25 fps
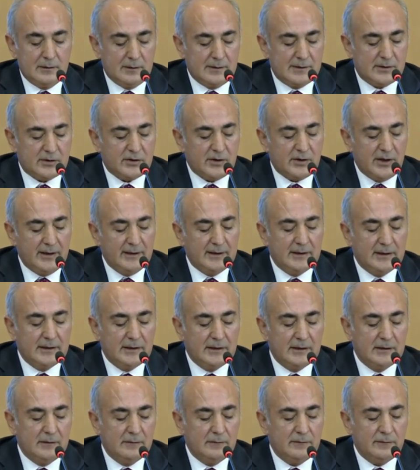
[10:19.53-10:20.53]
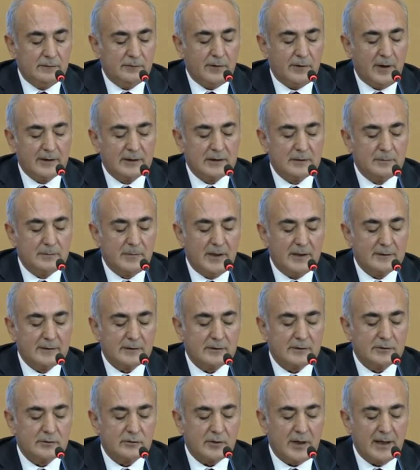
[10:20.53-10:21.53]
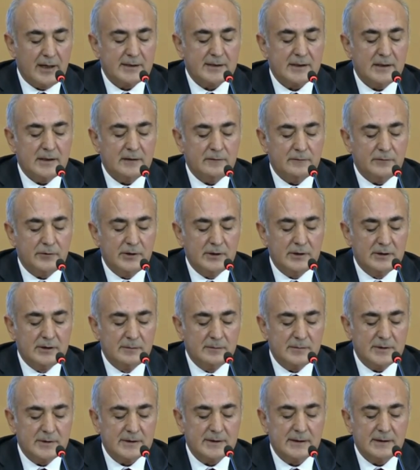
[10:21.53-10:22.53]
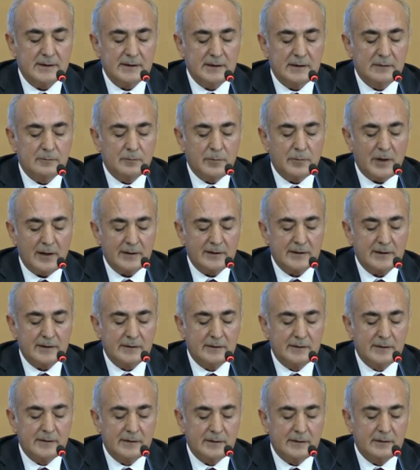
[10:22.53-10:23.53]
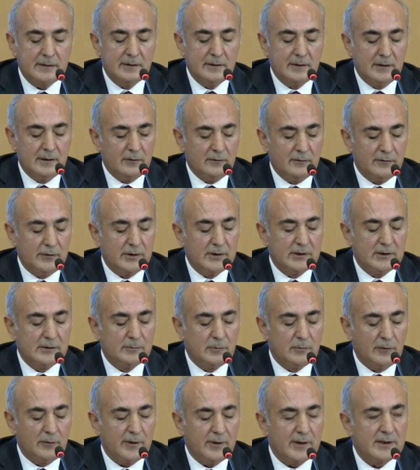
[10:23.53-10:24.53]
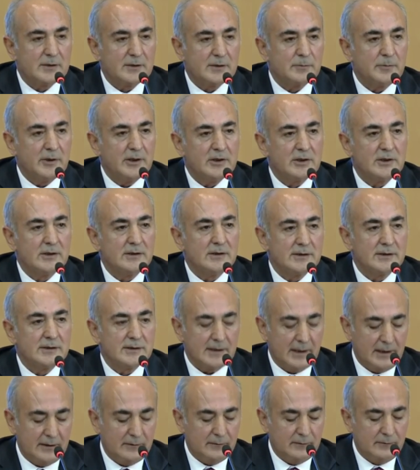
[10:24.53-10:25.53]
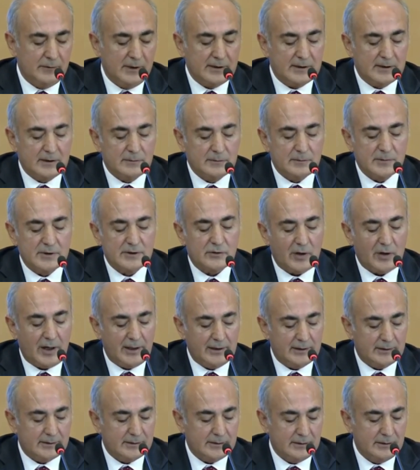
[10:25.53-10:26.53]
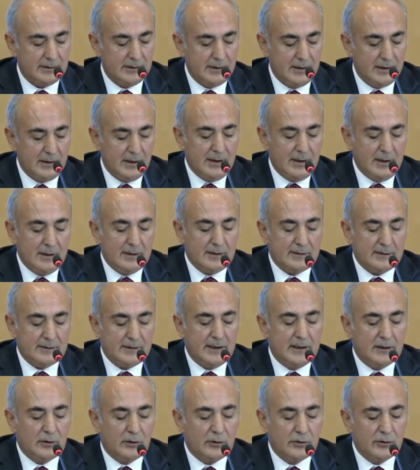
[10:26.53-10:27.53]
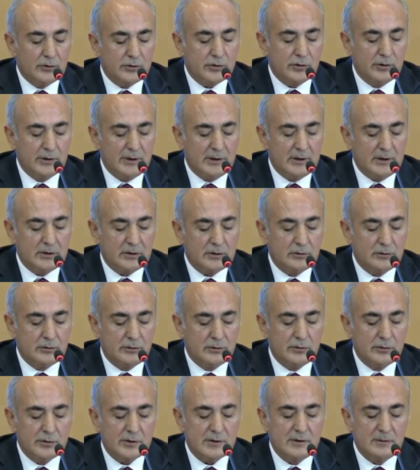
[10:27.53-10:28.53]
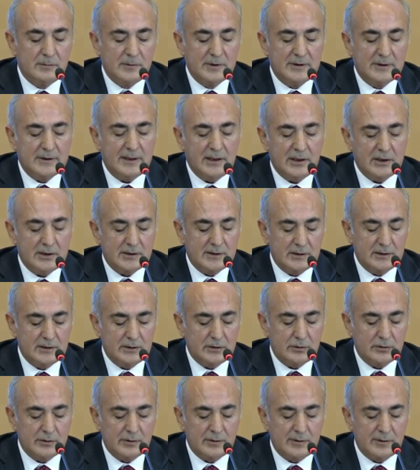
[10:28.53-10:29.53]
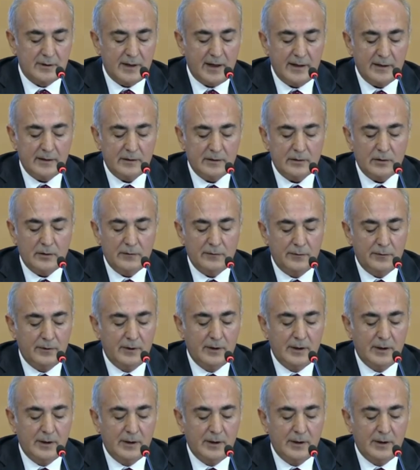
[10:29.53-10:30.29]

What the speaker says: strengthening fundamental rights and freedoms, in particular freedom of expressions and victims' rights. They also introduce limitations to the length of